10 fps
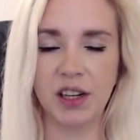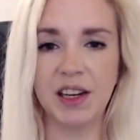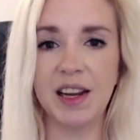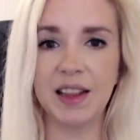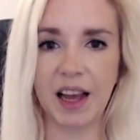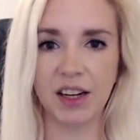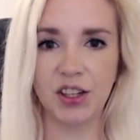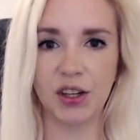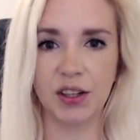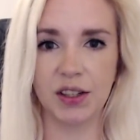the
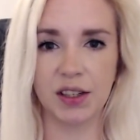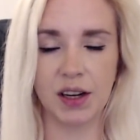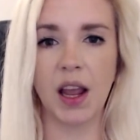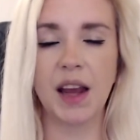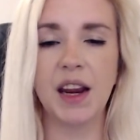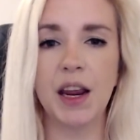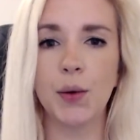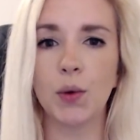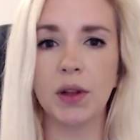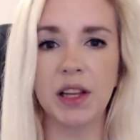elections, and he
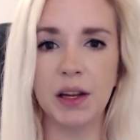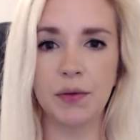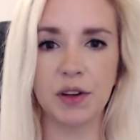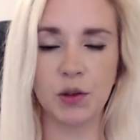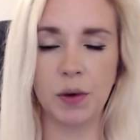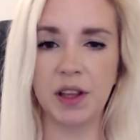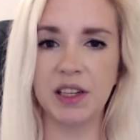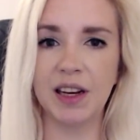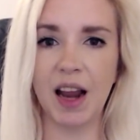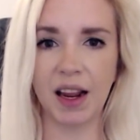will leave us with
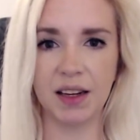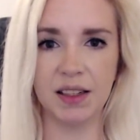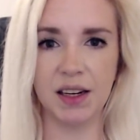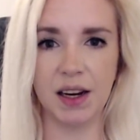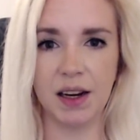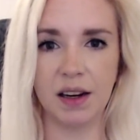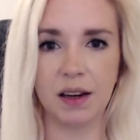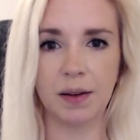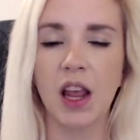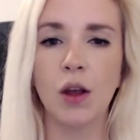his legacy,
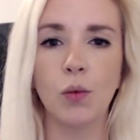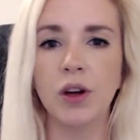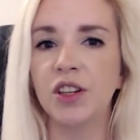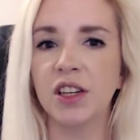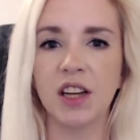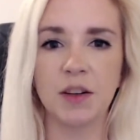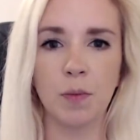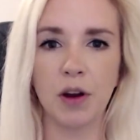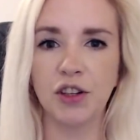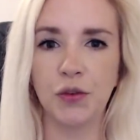which is as
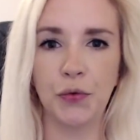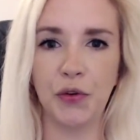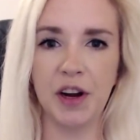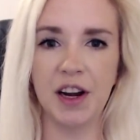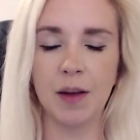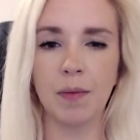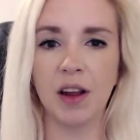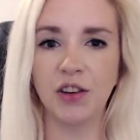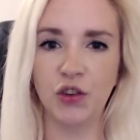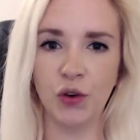much freedom
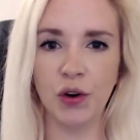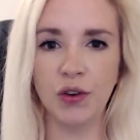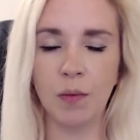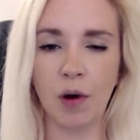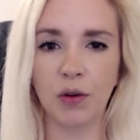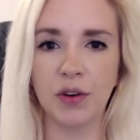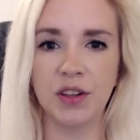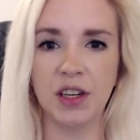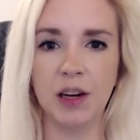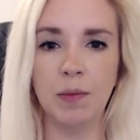and true
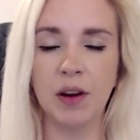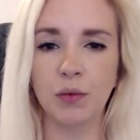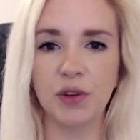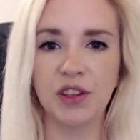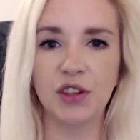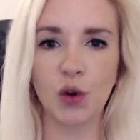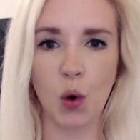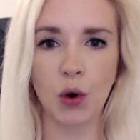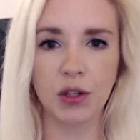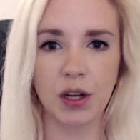democracy being
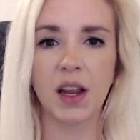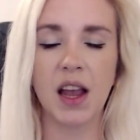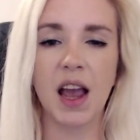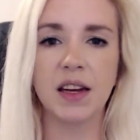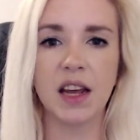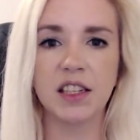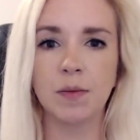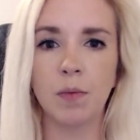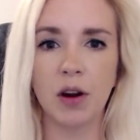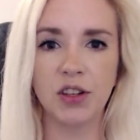restored, and as
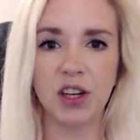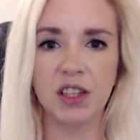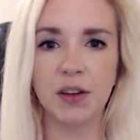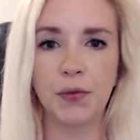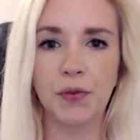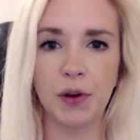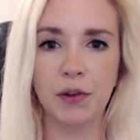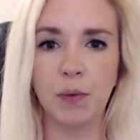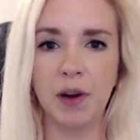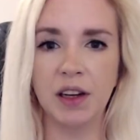much as the
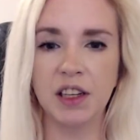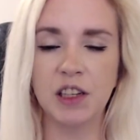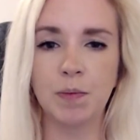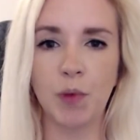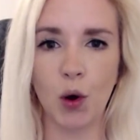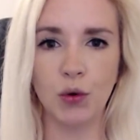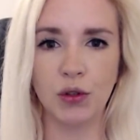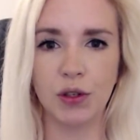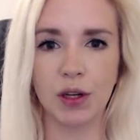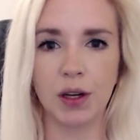filth being disposed.